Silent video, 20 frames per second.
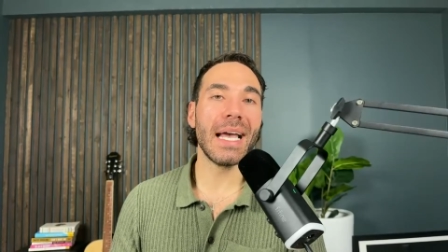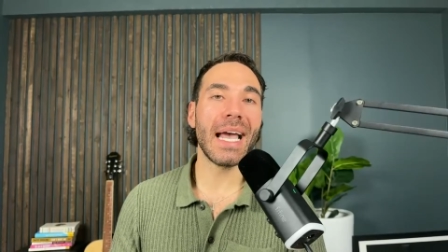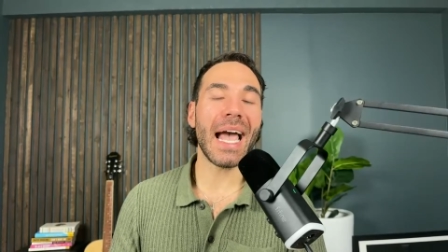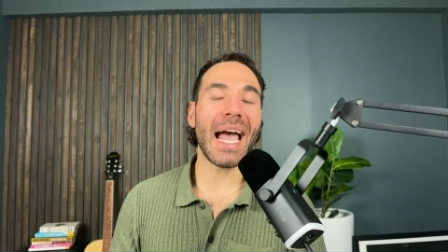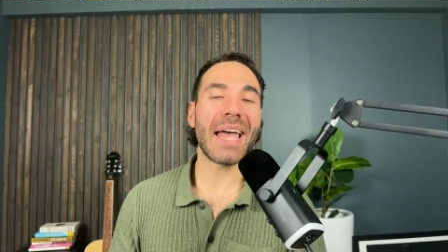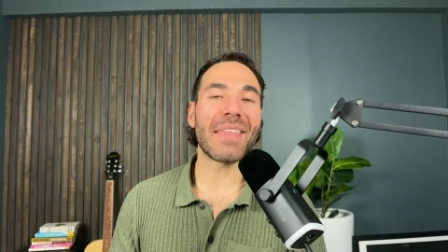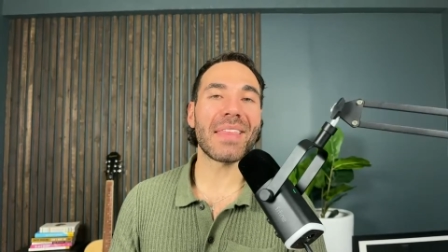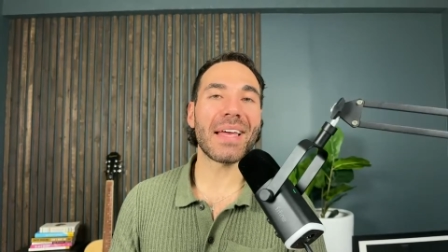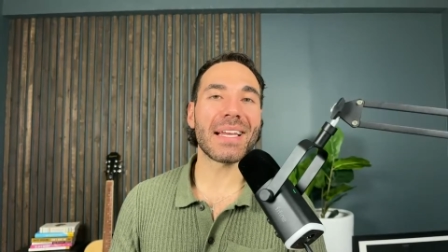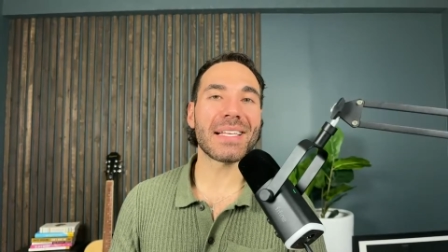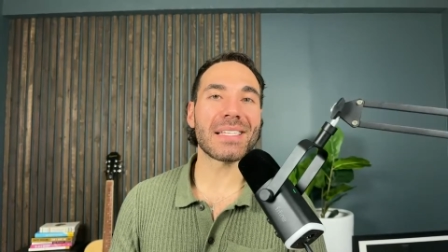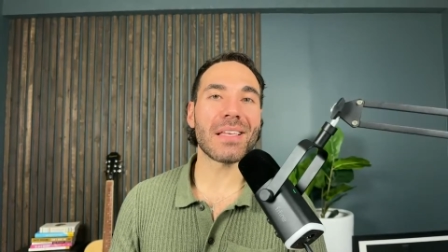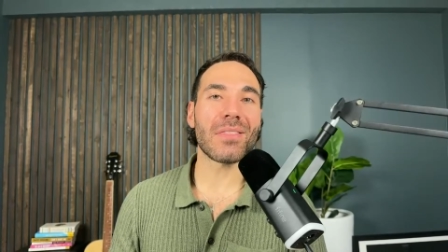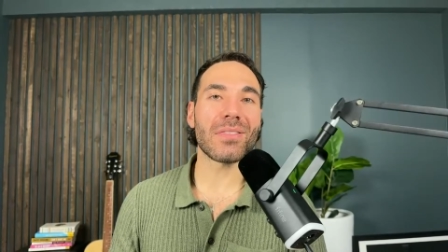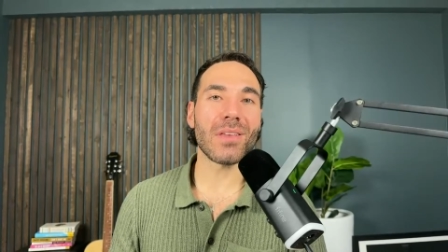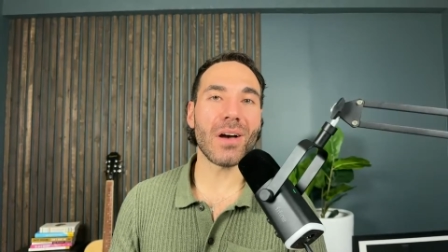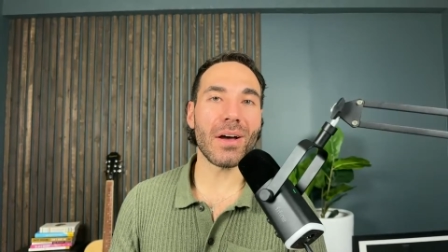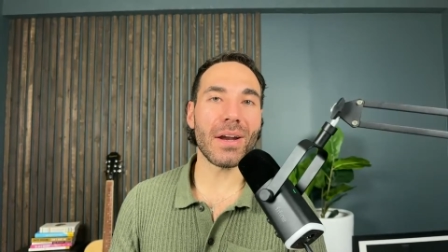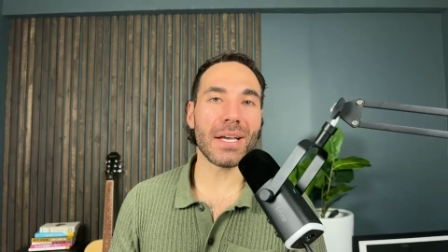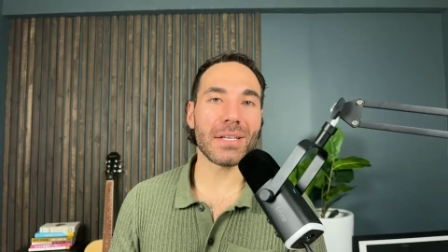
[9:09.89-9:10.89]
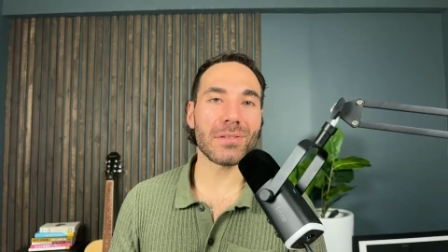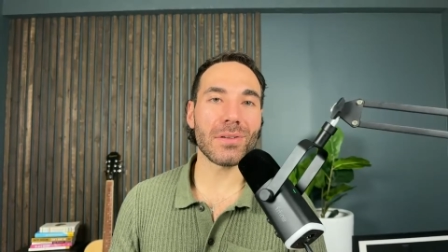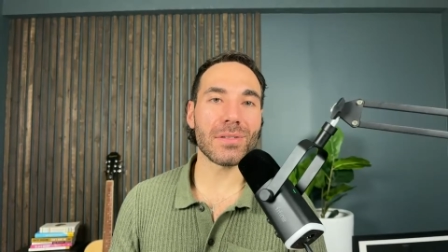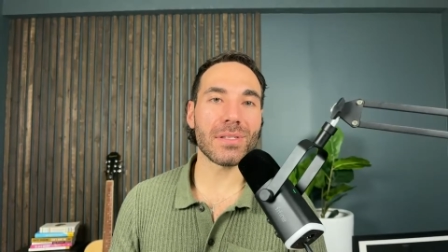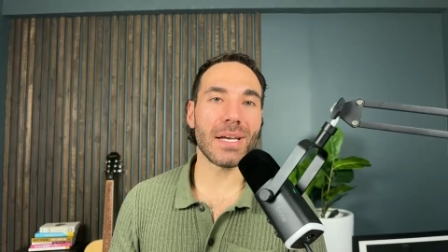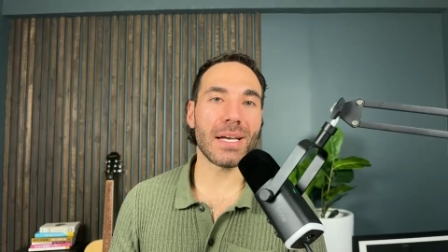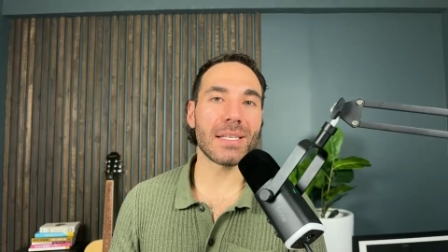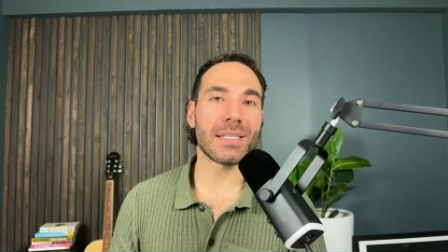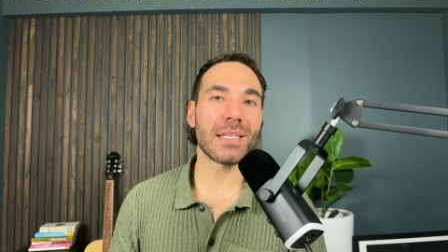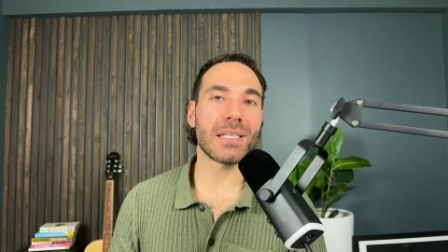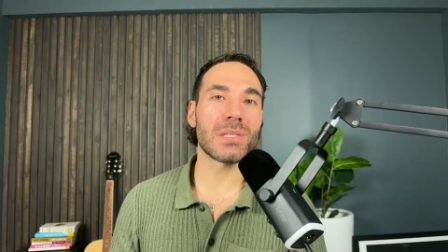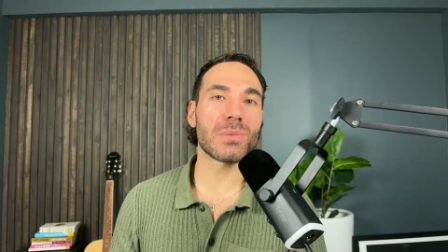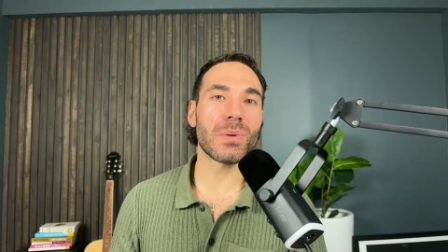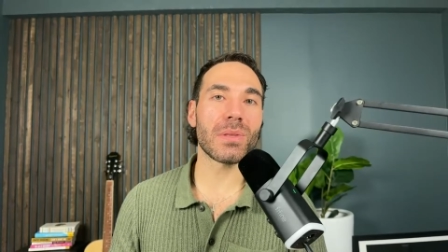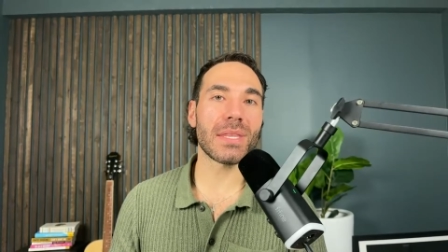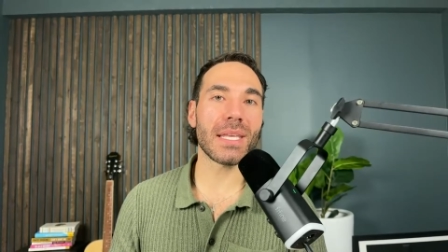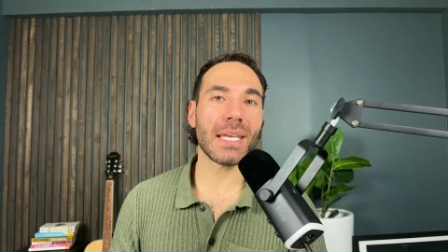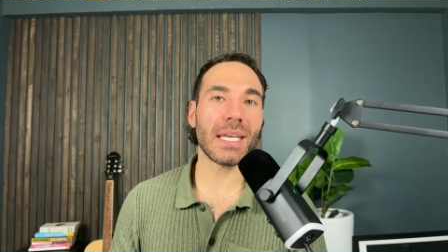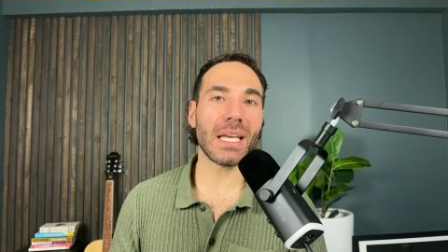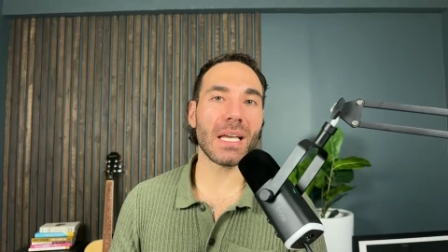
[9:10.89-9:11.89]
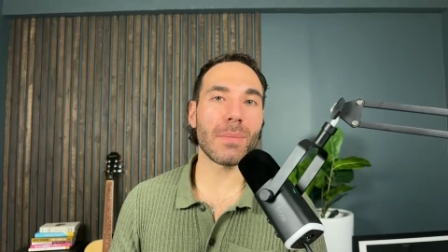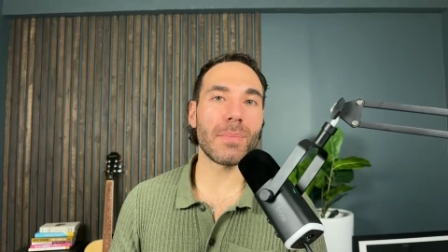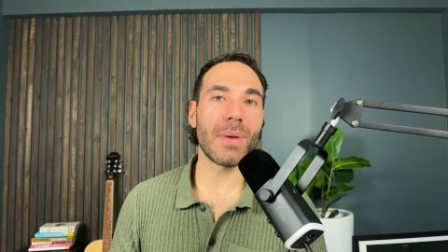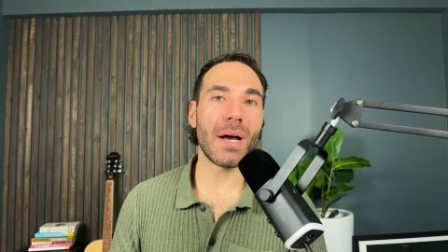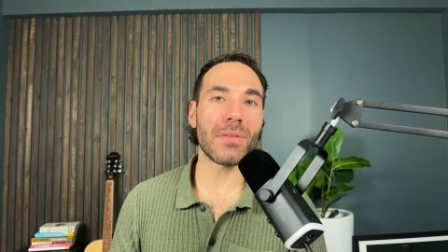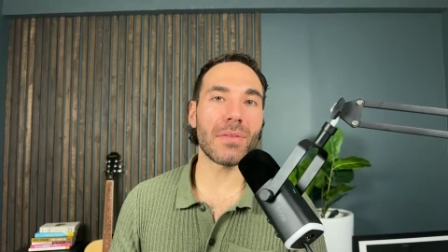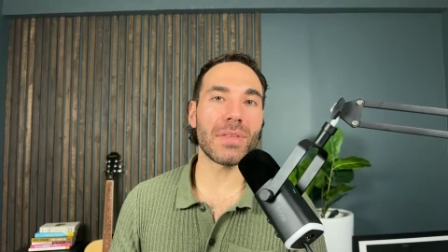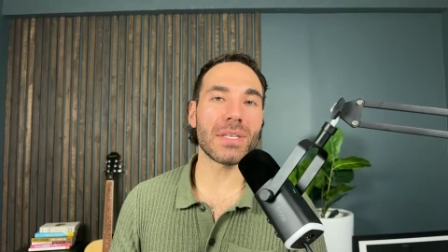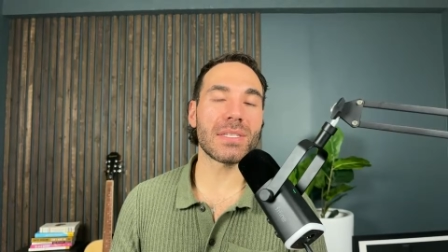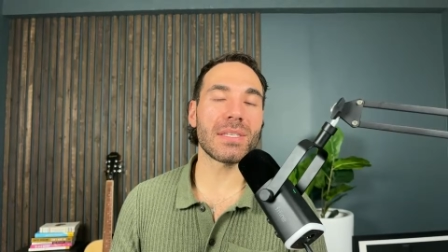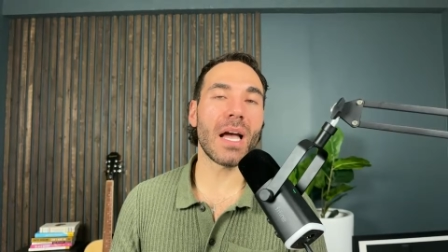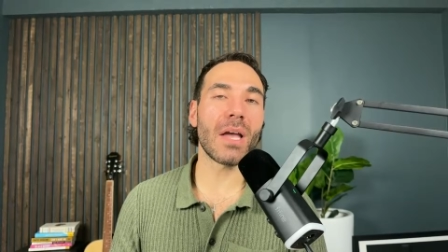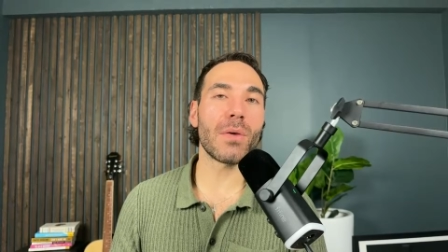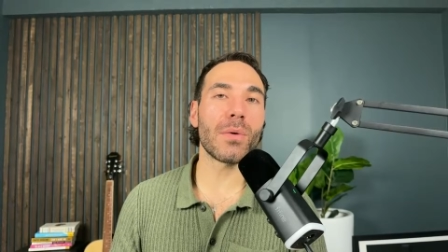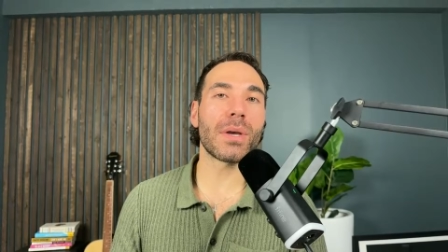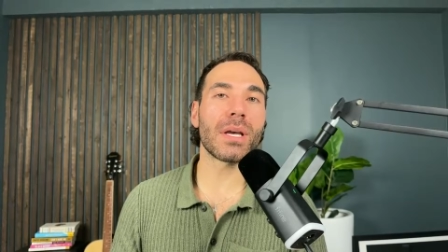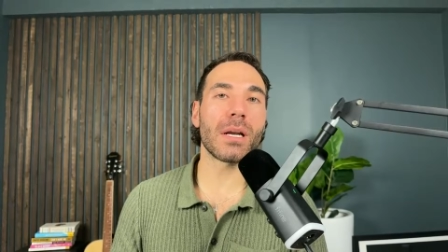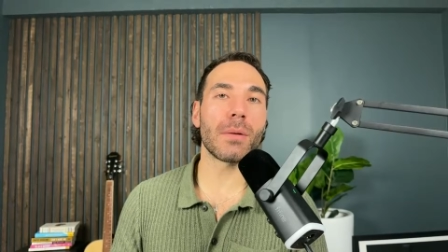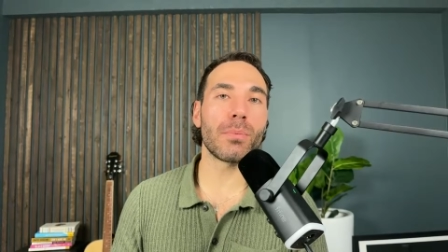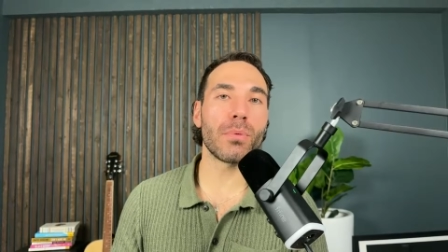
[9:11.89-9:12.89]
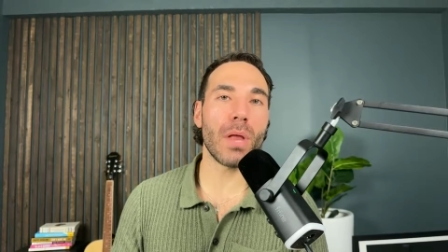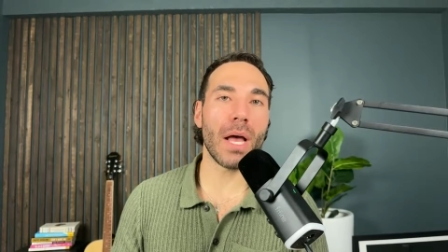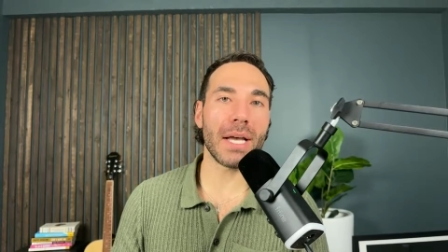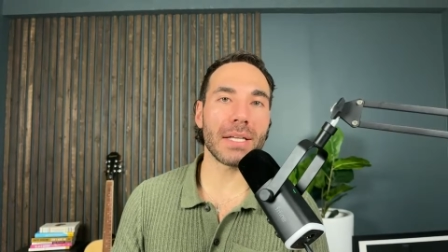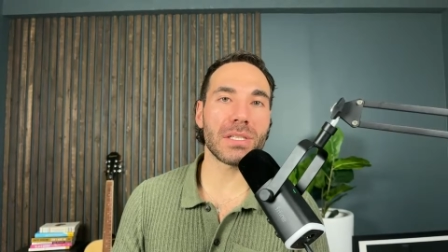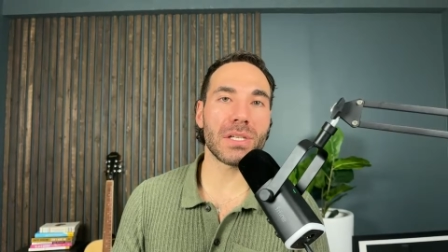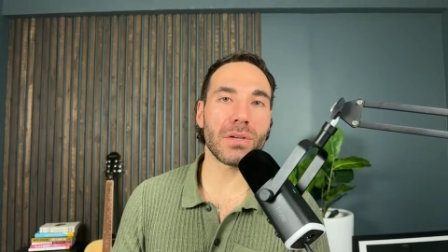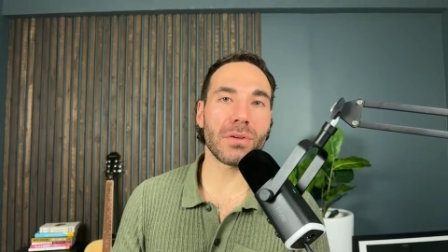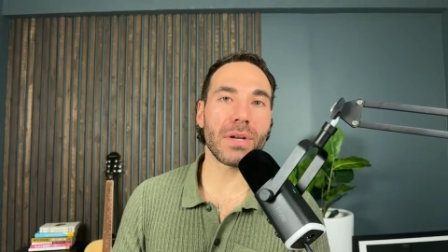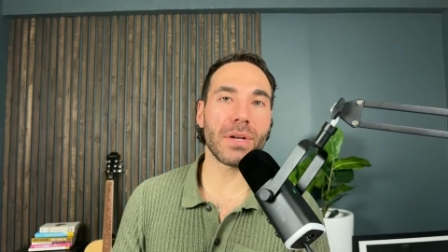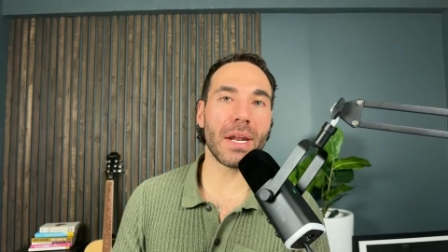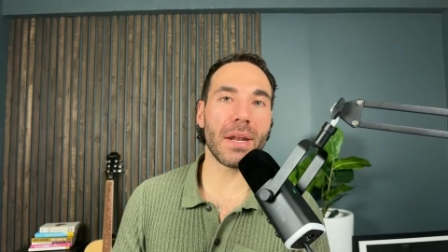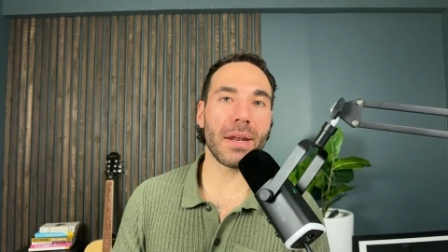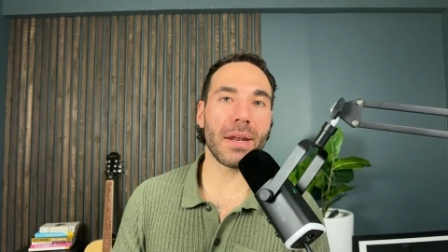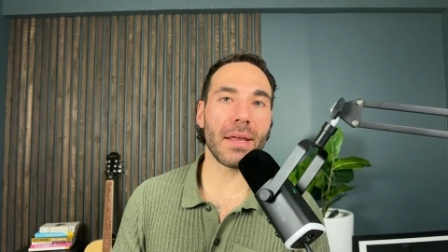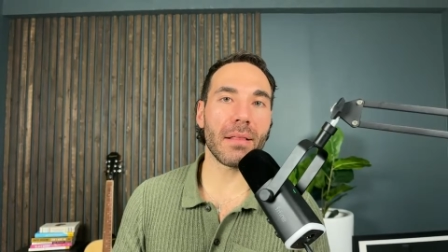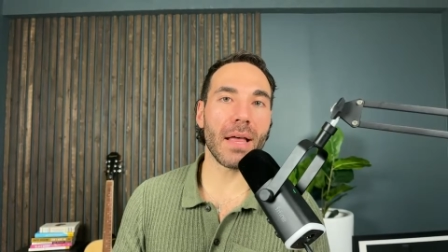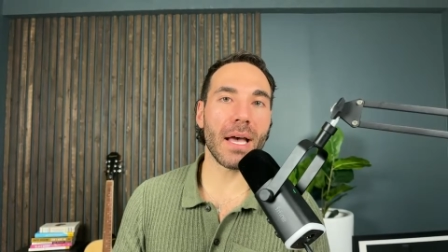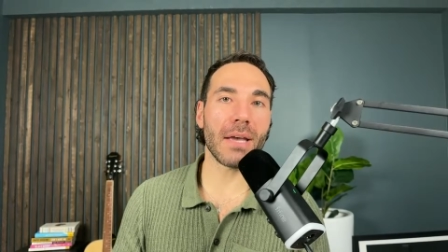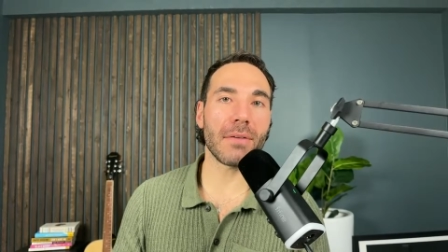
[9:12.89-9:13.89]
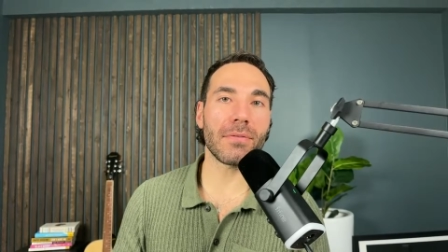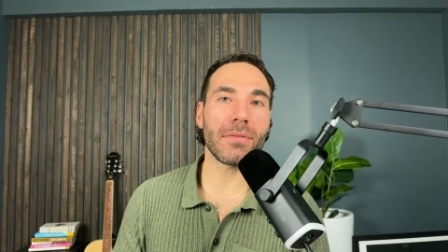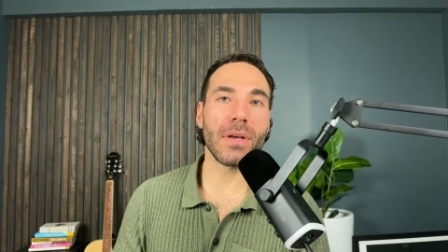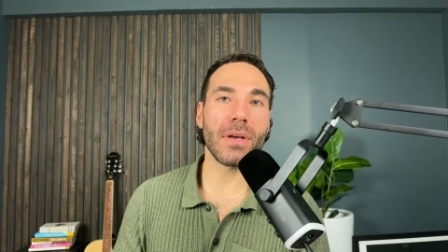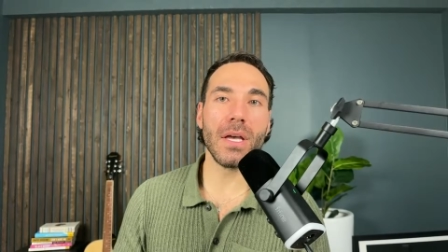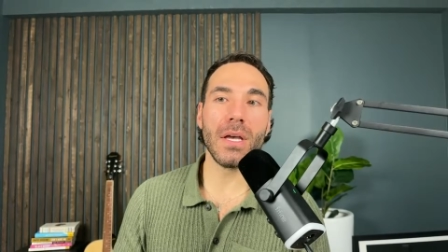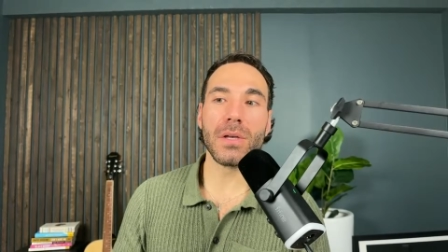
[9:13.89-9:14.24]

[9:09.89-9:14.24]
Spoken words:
And then as a thought exercise, since we're thinking about this, now you can apply it to your day-to-day life.